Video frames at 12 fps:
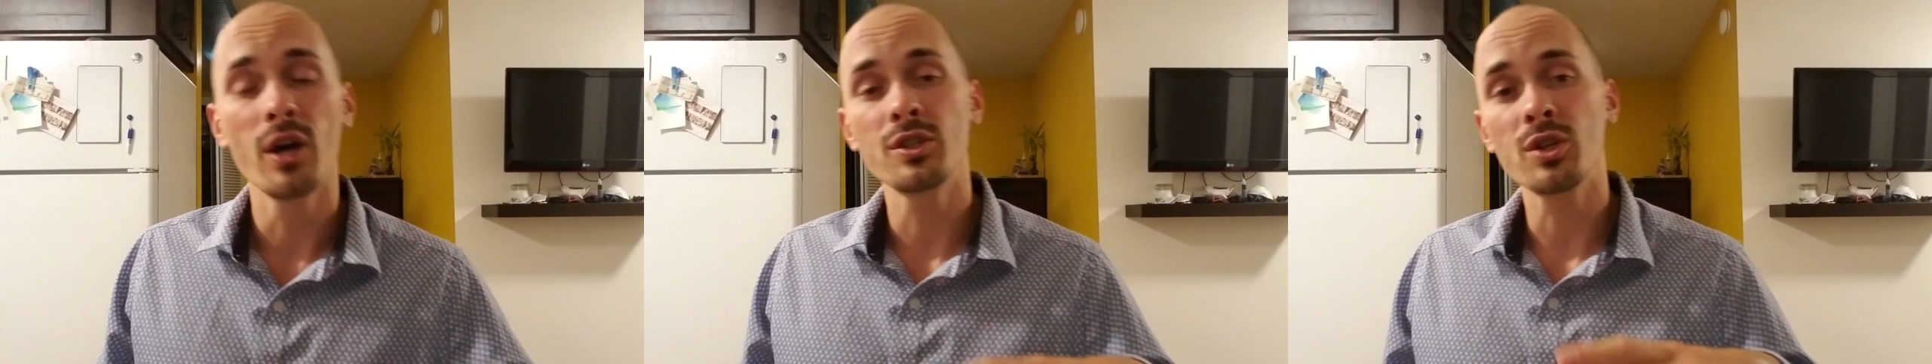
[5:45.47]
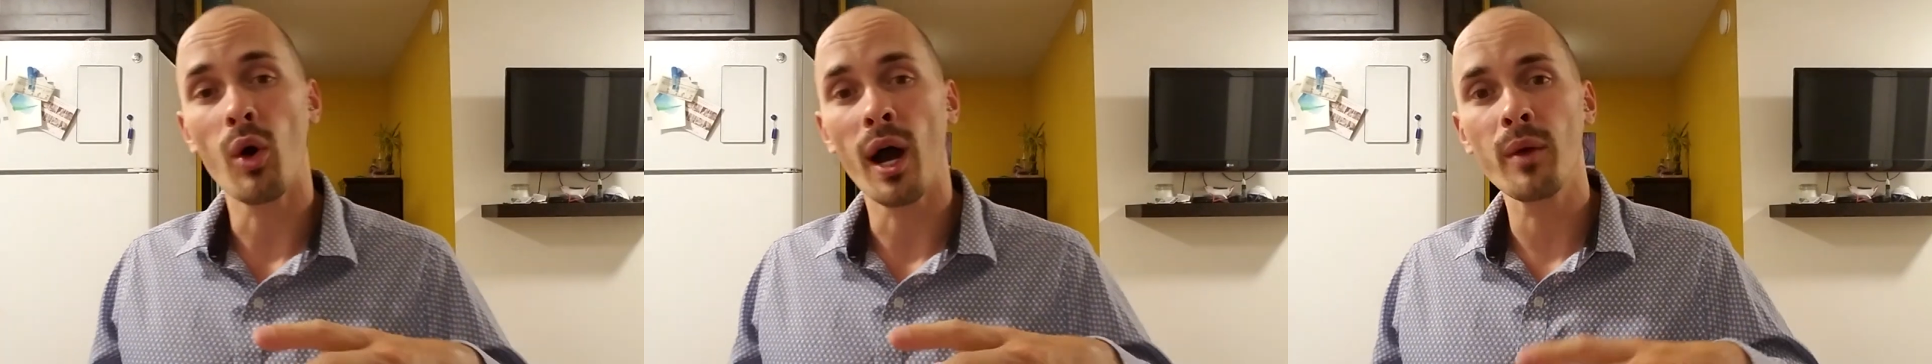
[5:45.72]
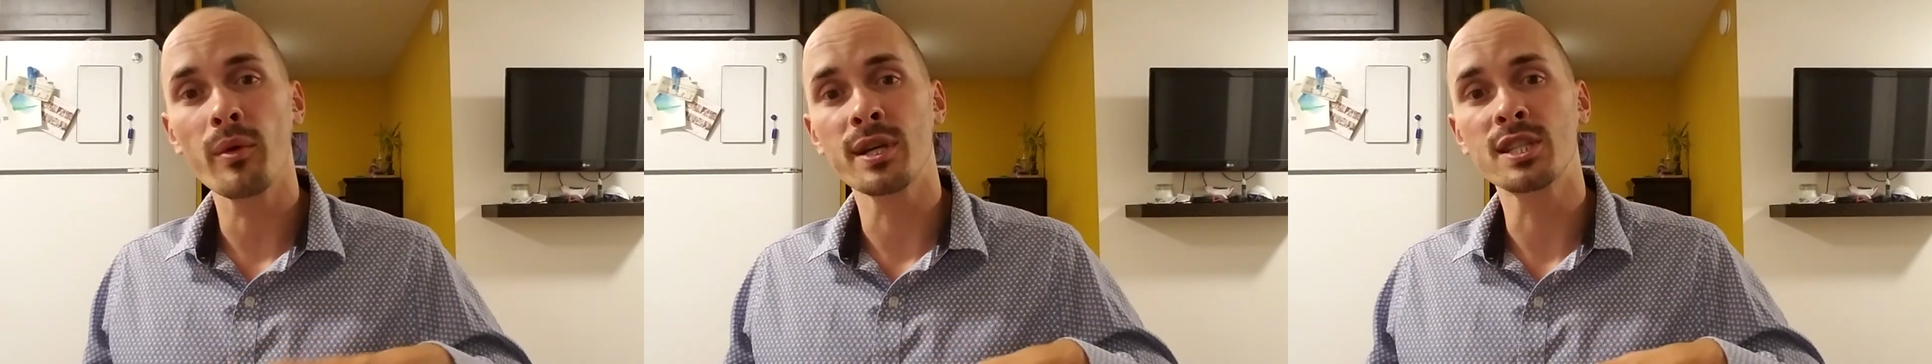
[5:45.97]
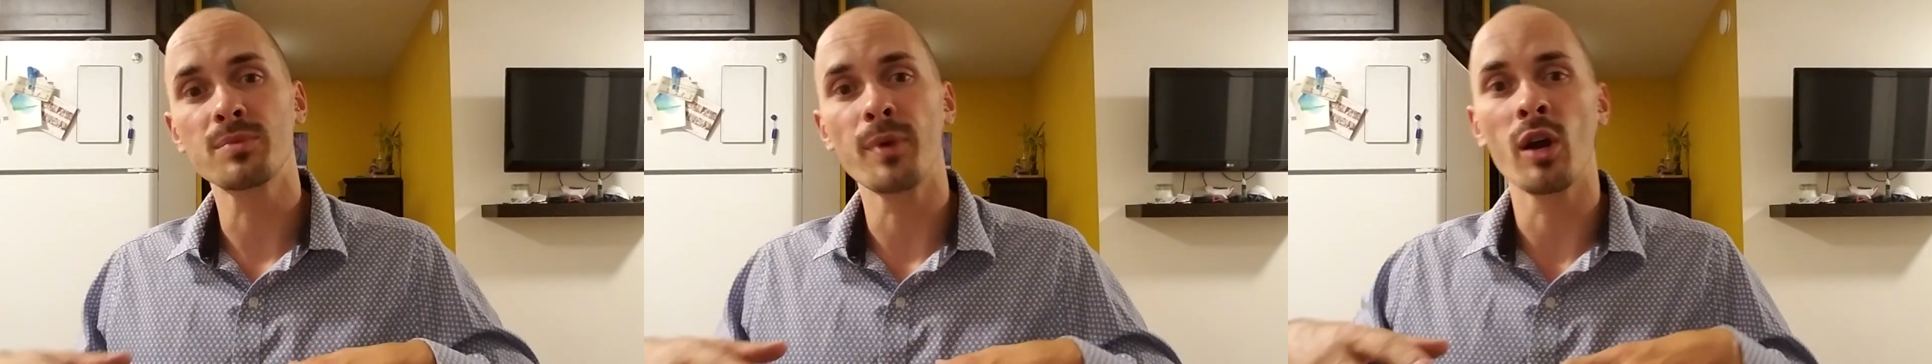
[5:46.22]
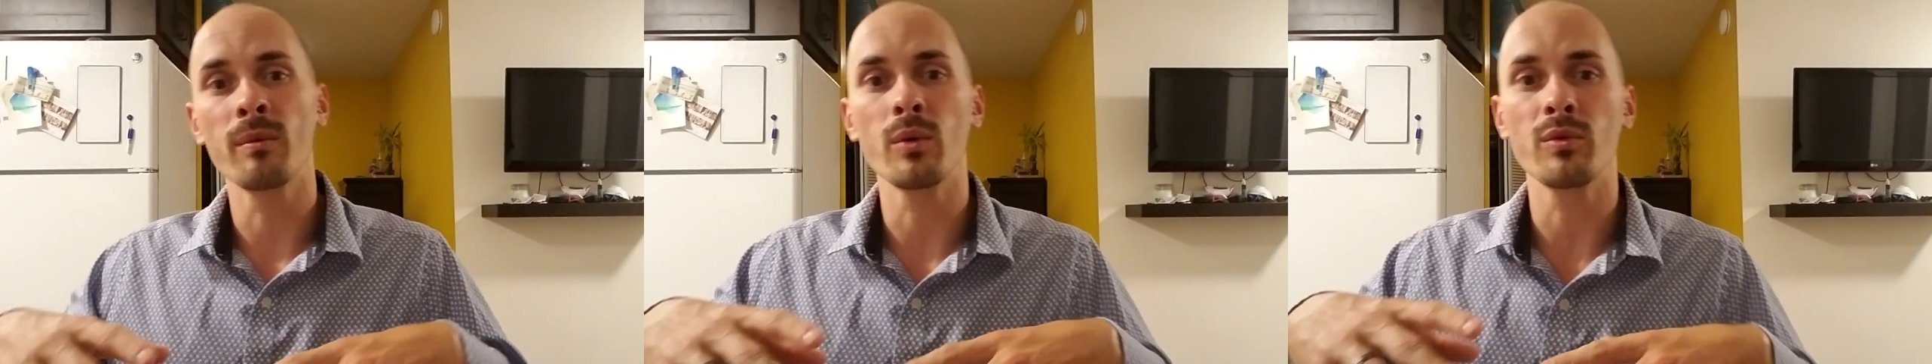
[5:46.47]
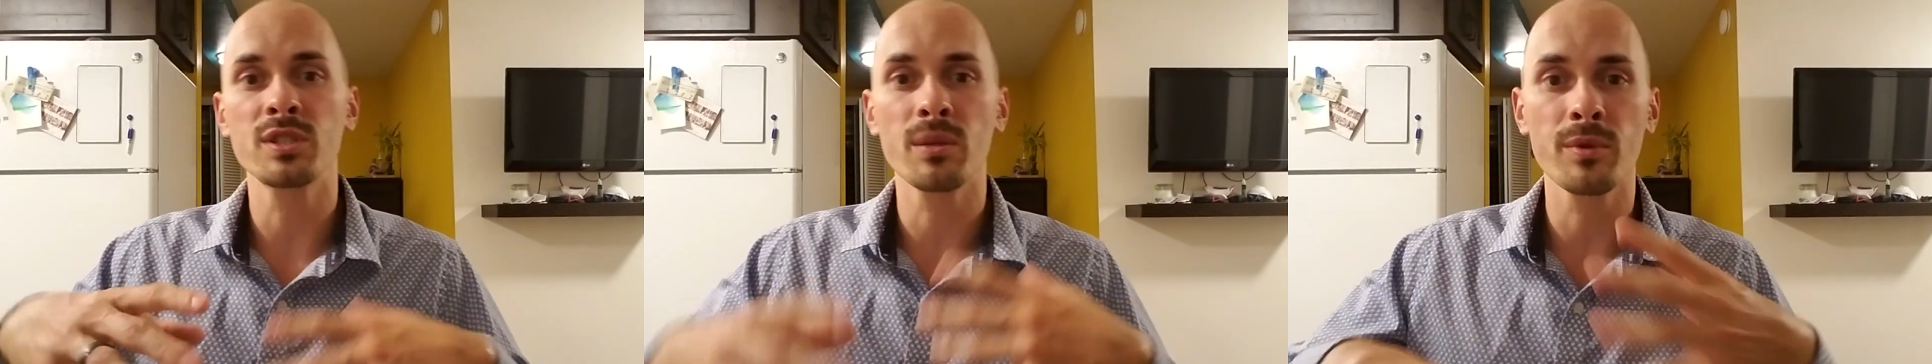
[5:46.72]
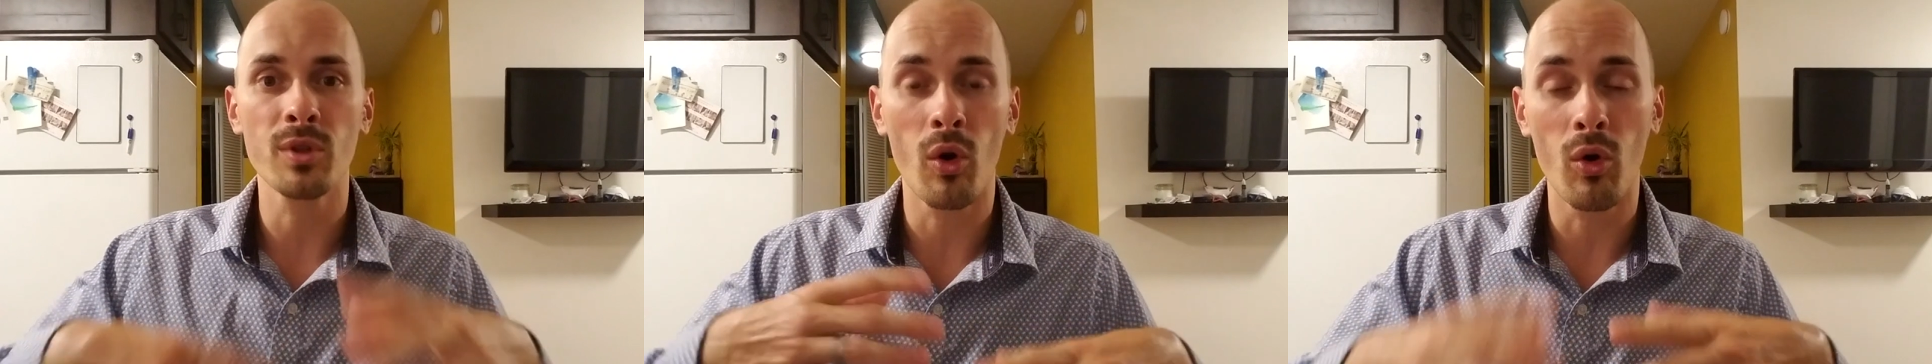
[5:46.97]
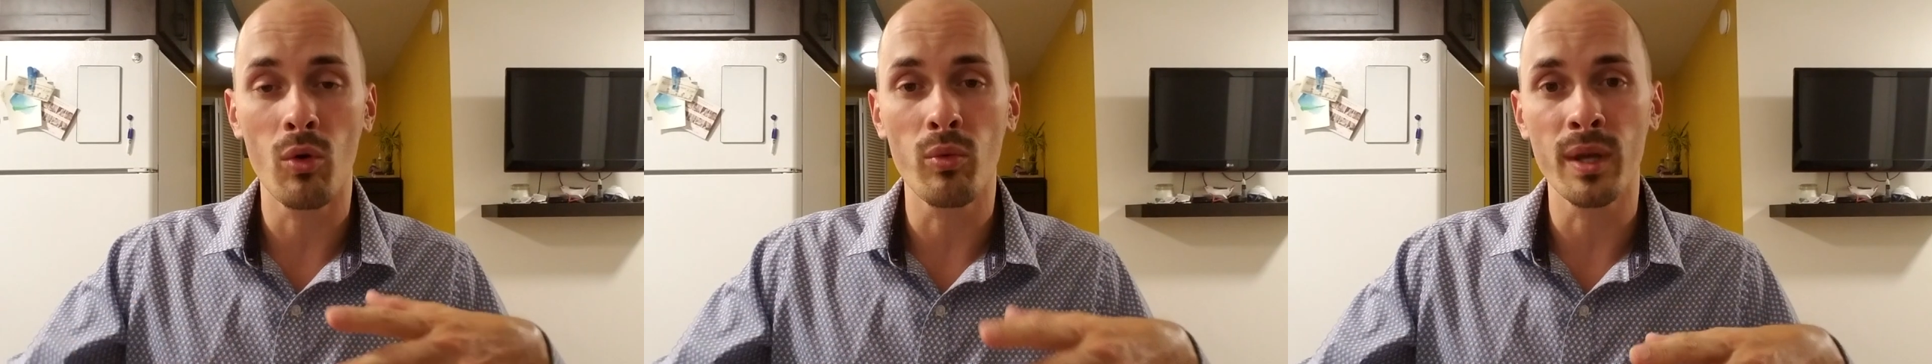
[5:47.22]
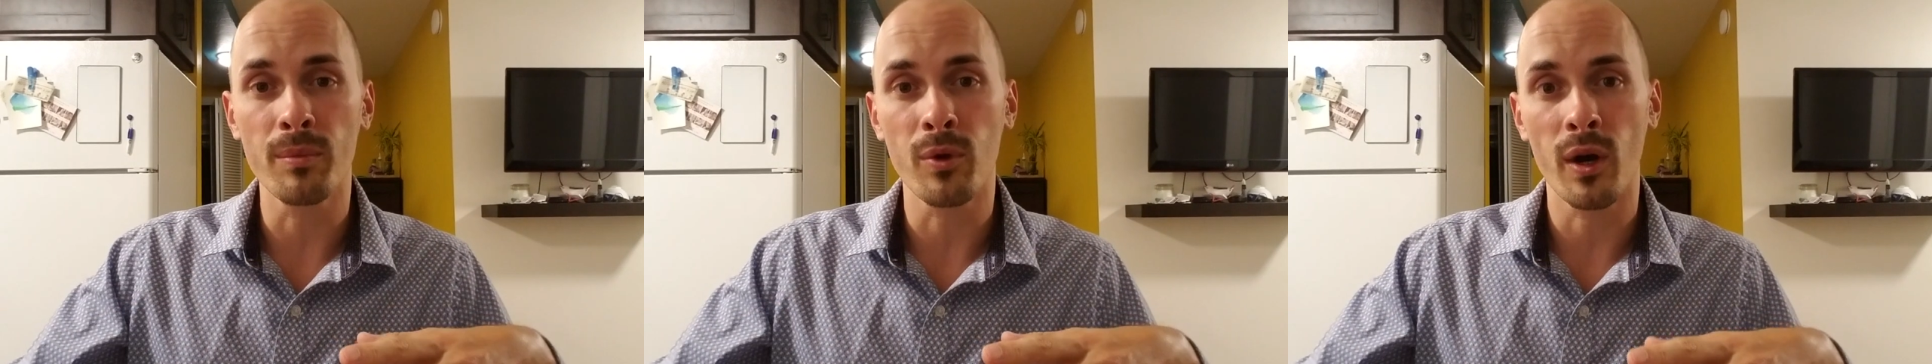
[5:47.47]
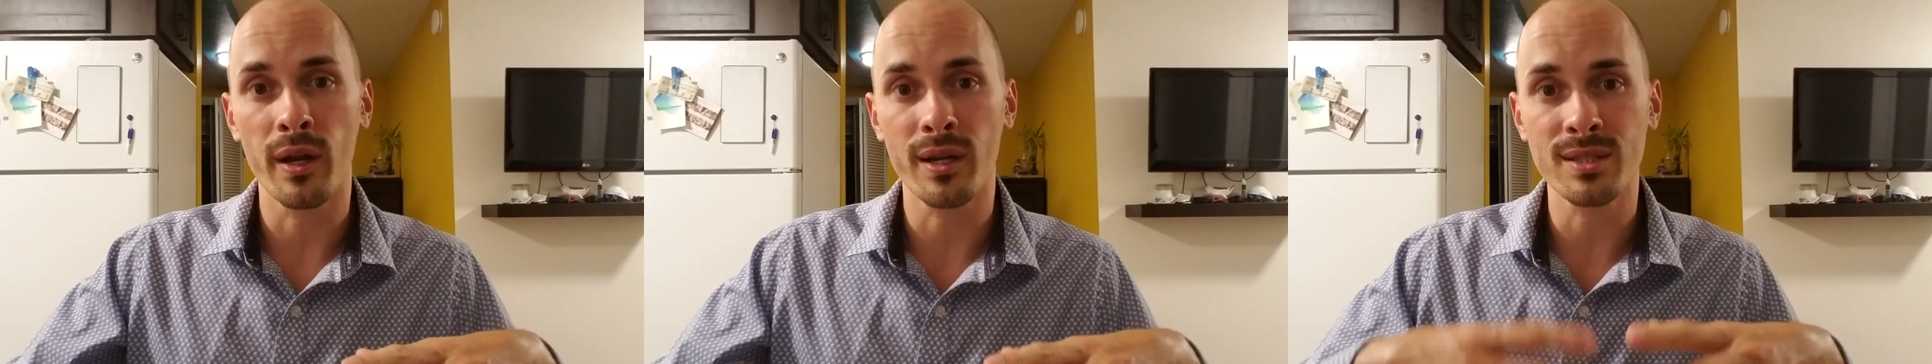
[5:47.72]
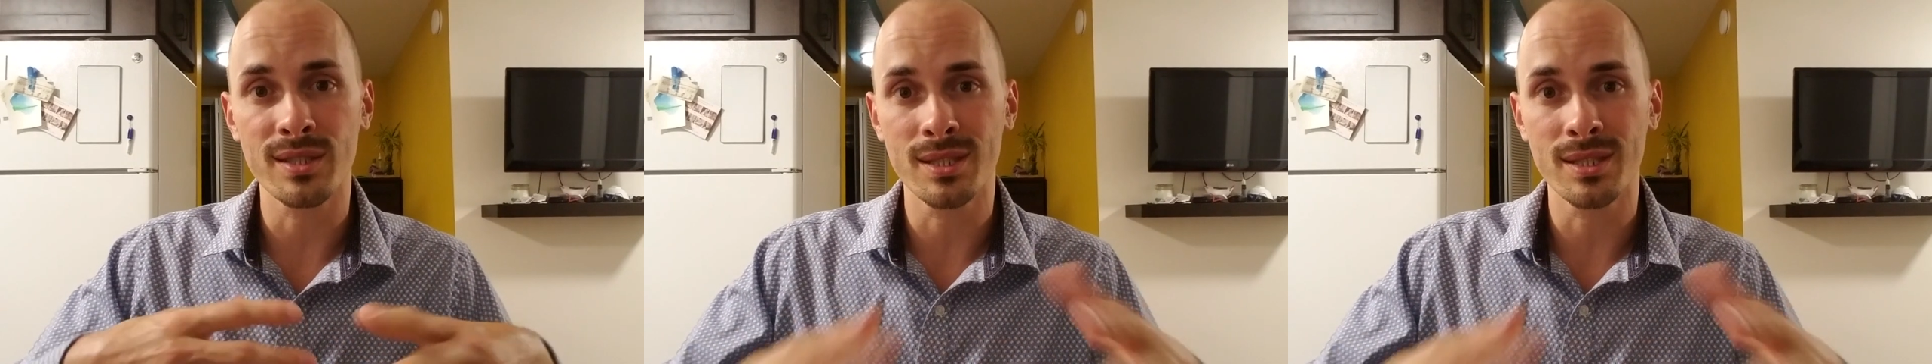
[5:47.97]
So I would experiment with some of the whole wheat products